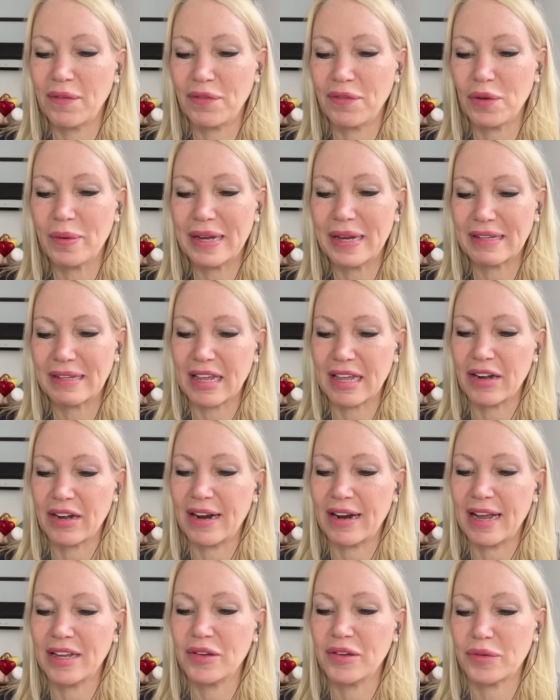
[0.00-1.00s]
a few weeks
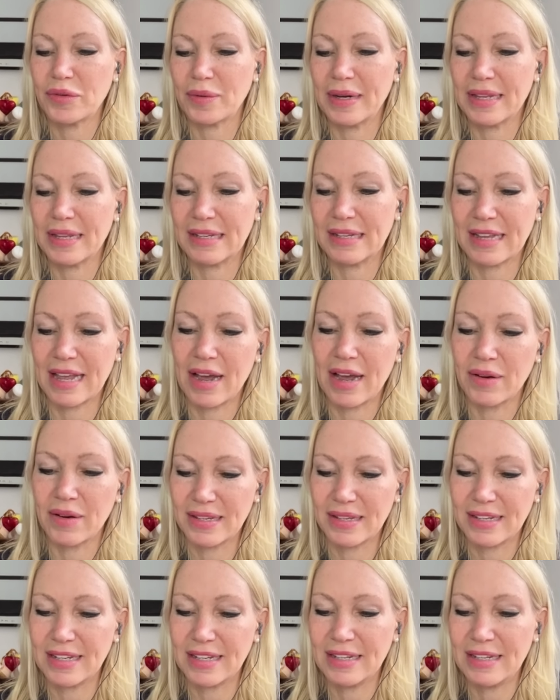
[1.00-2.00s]
later, I used one of these
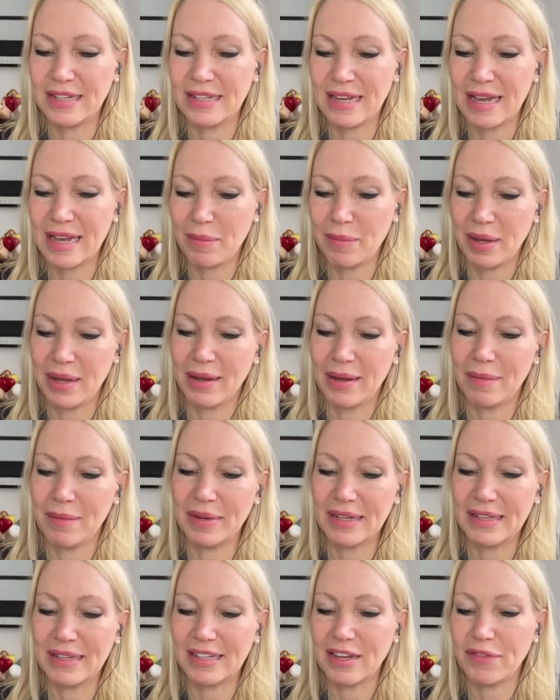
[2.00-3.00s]
accounts to DM
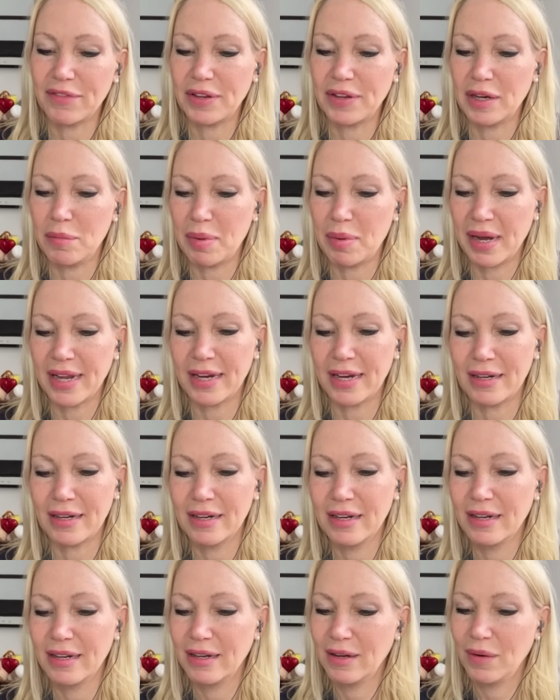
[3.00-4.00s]
him and see if he'd bite.
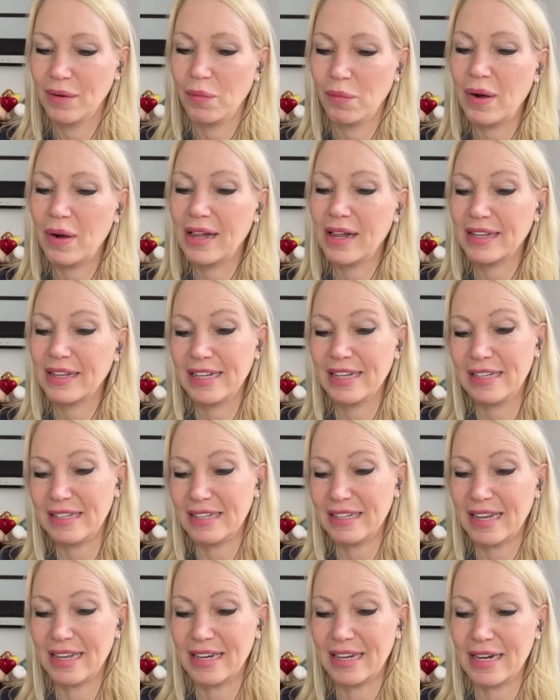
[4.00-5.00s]
Well, he
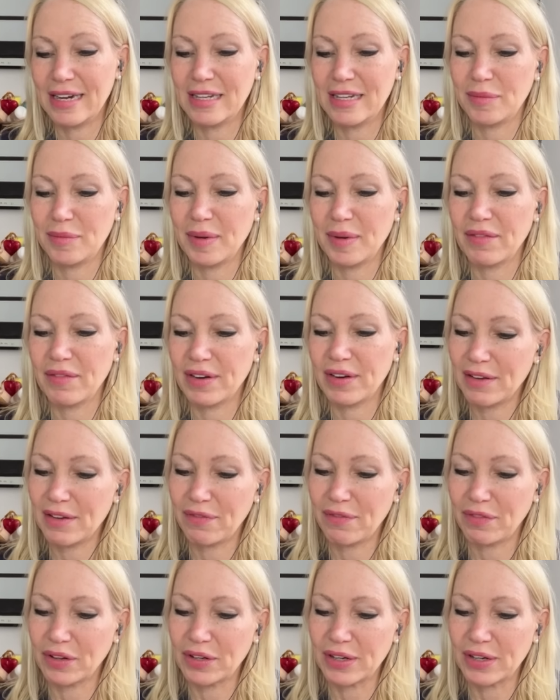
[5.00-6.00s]
did. And he's being very
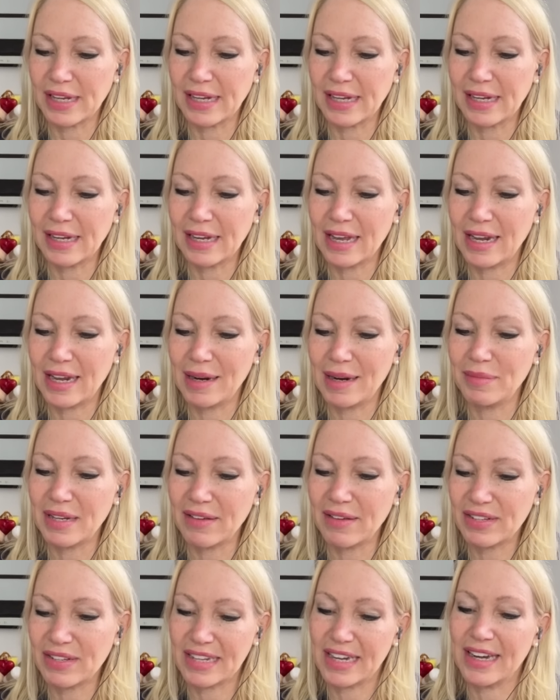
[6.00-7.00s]
flirty. And I'm
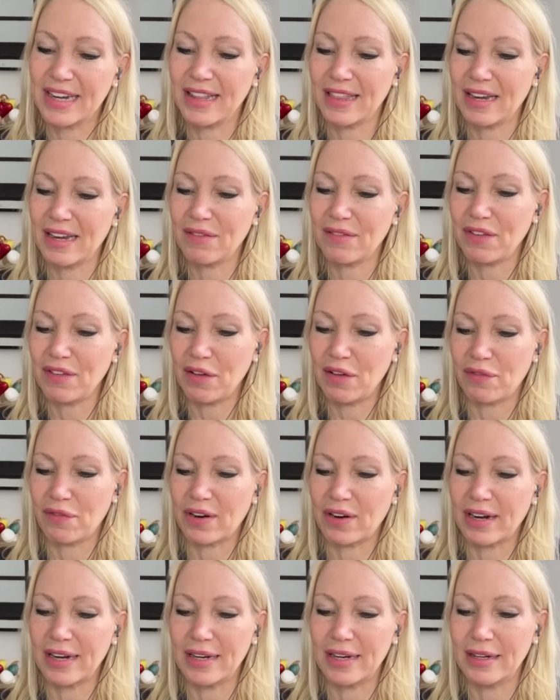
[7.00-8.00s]
devastated that he fell
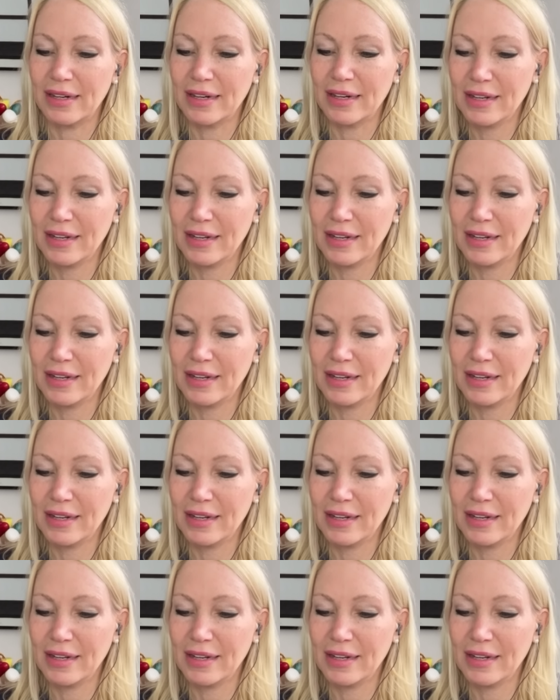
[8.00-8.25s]
for it.